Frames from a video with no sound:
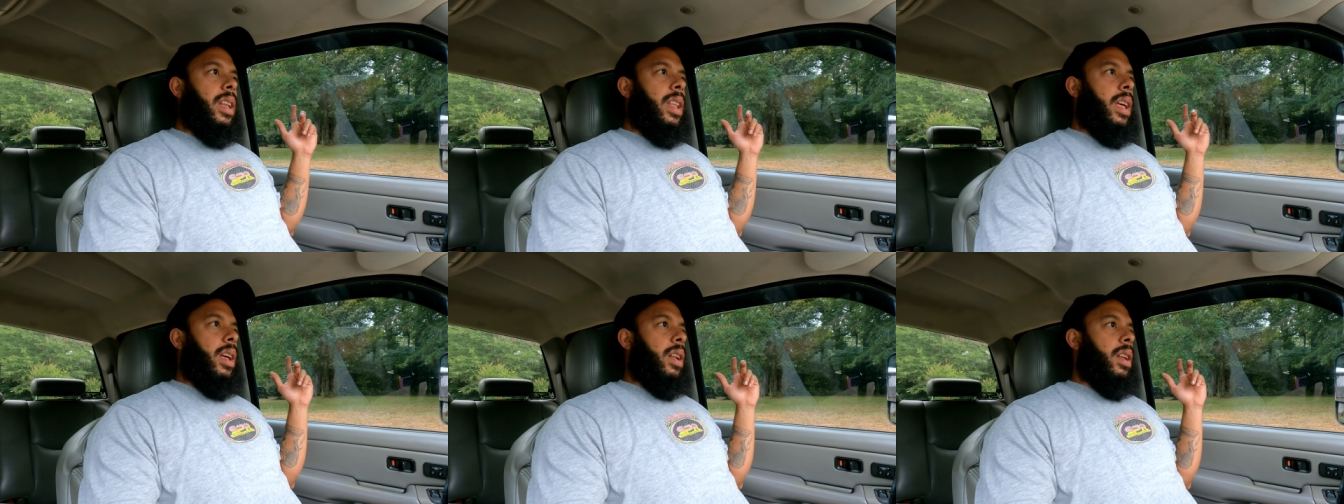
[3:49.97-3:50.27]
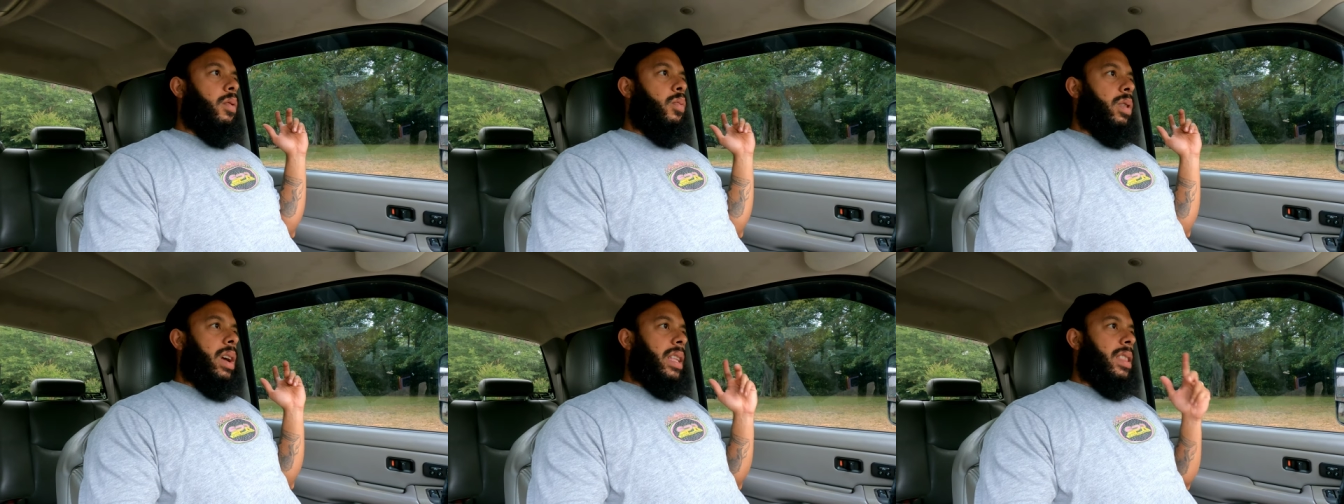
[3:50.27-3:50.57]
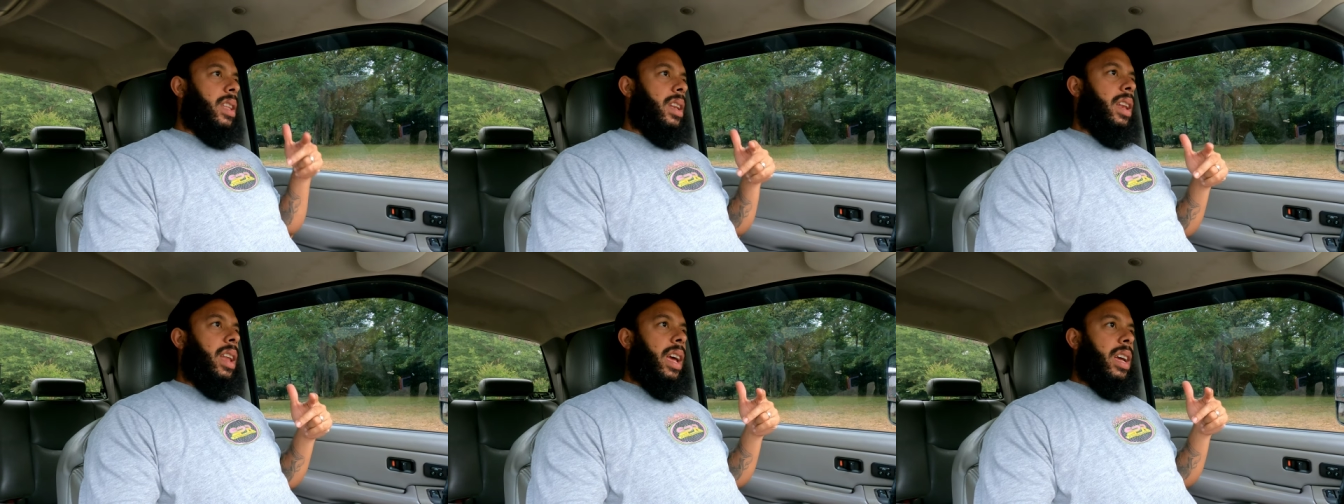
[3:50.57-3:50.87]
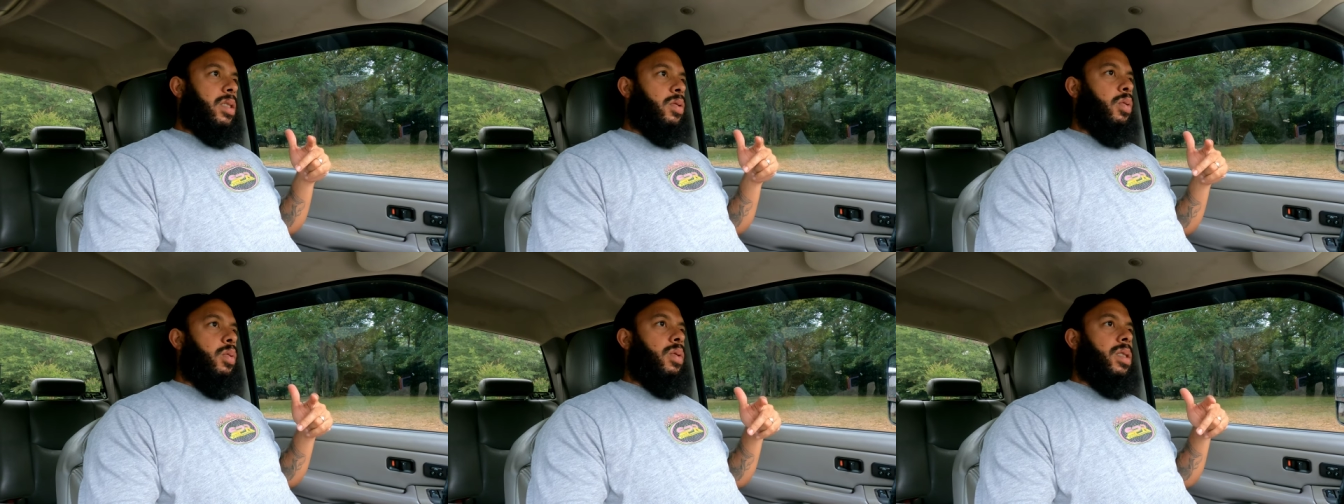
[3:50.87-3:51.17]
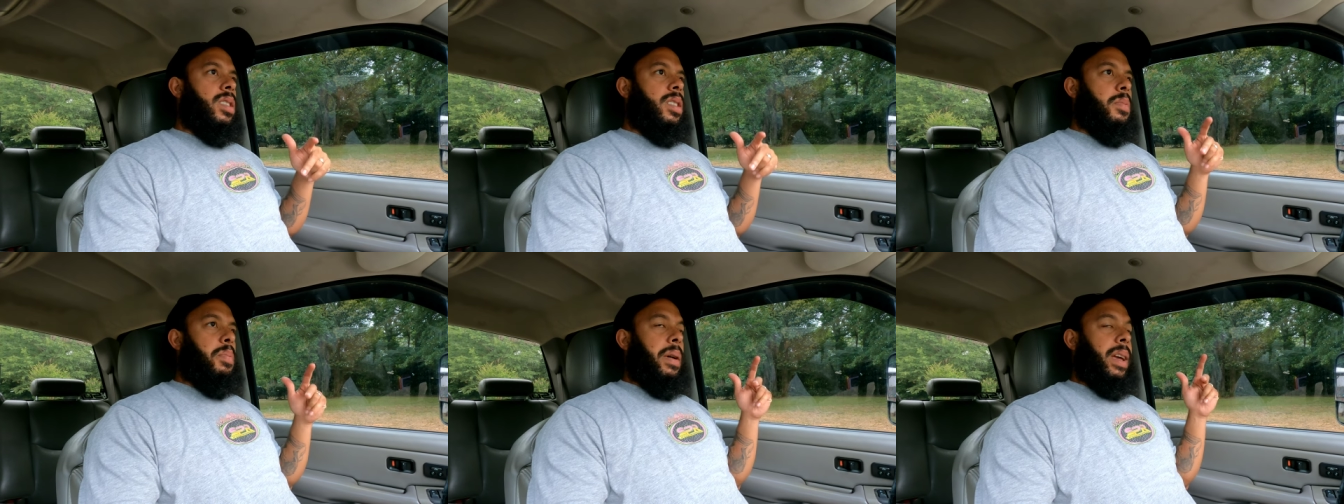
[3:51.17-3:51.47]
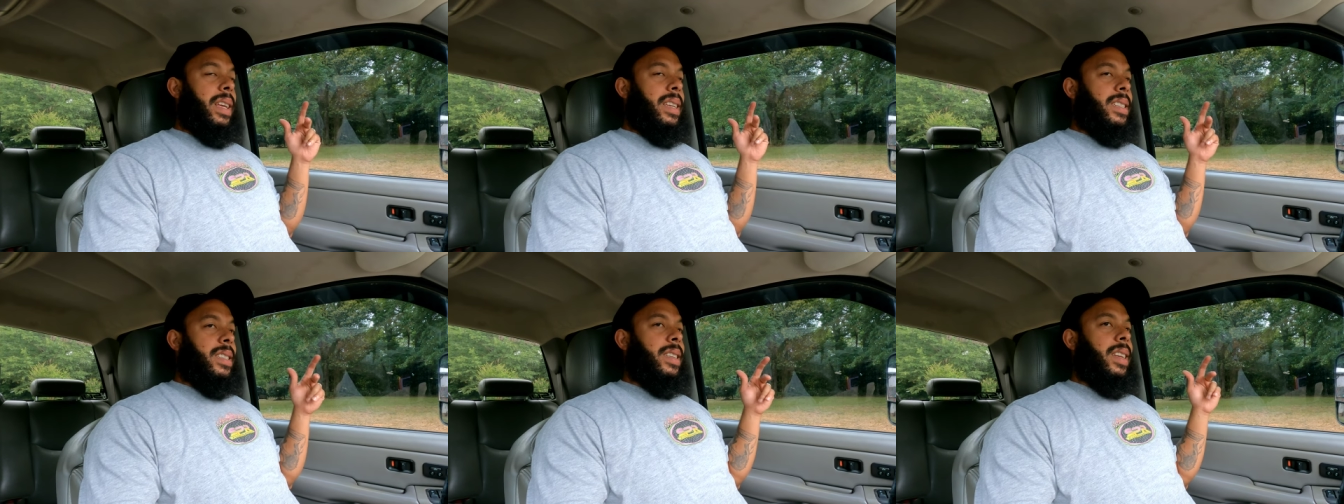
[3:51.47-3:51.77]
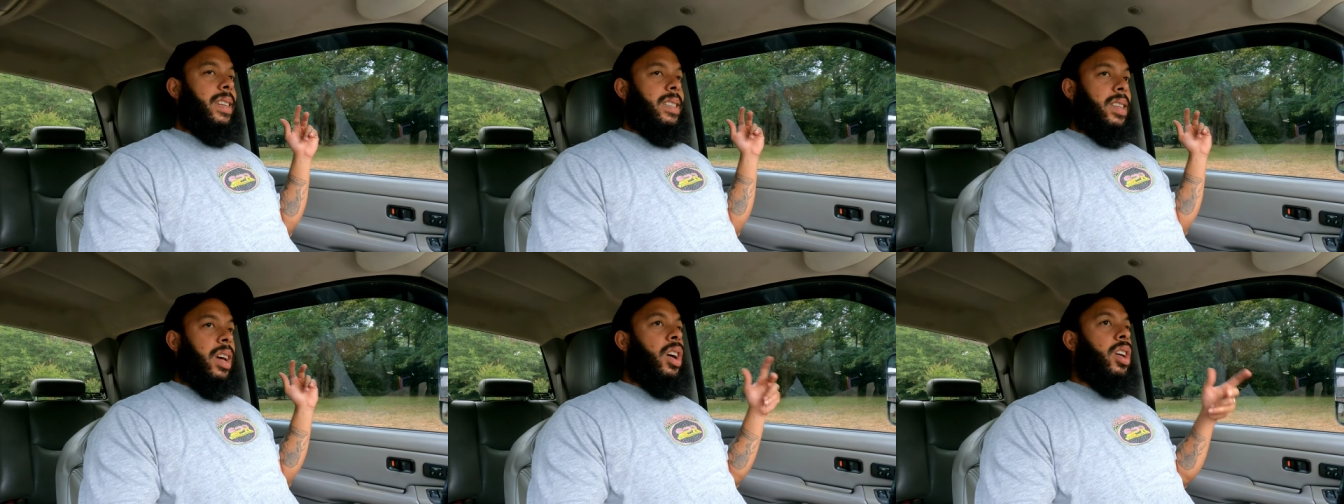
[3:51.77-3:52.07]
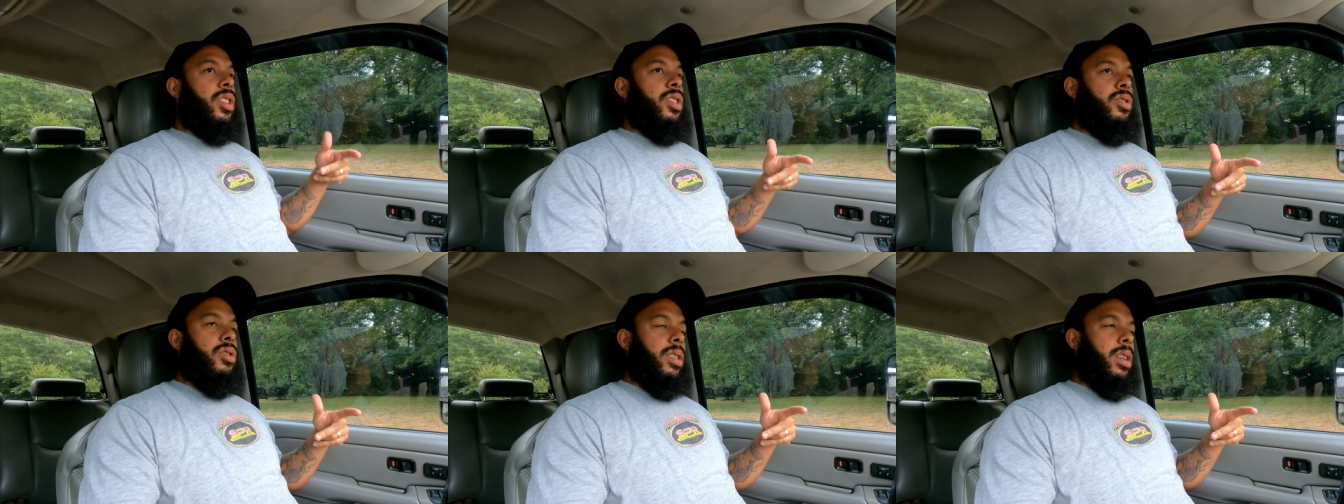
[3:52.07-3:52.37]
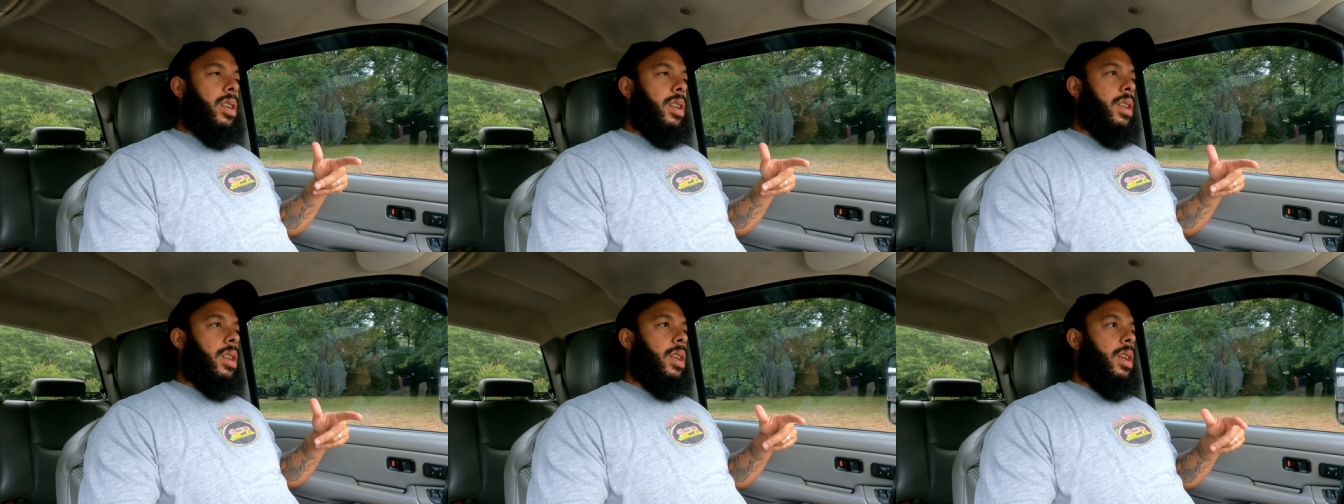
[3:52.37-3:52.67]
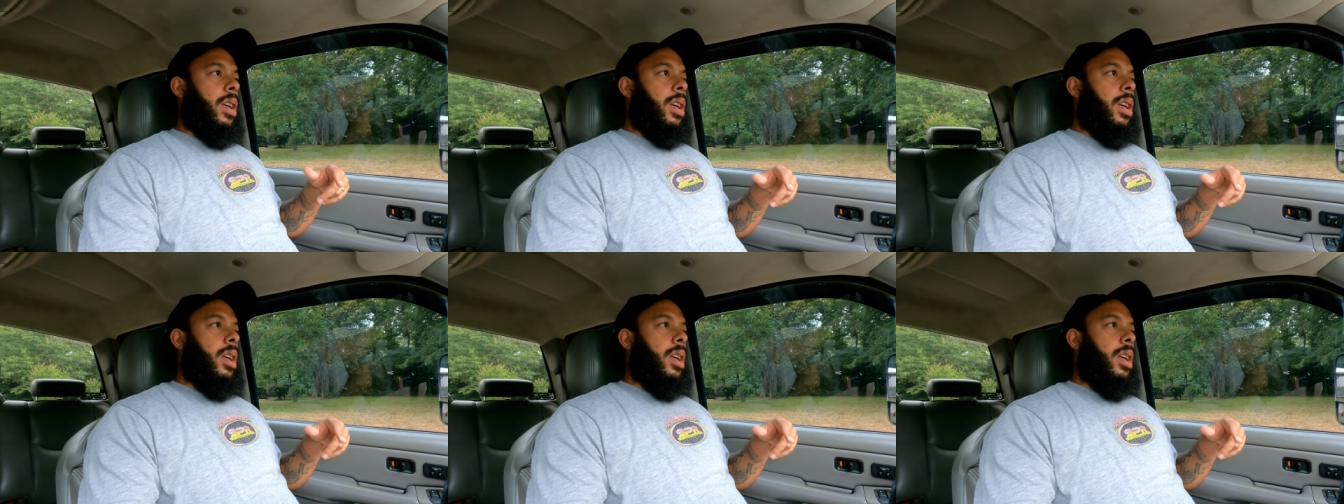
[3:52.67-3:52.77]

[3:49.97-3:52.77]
then we got the next one, which is paying 600.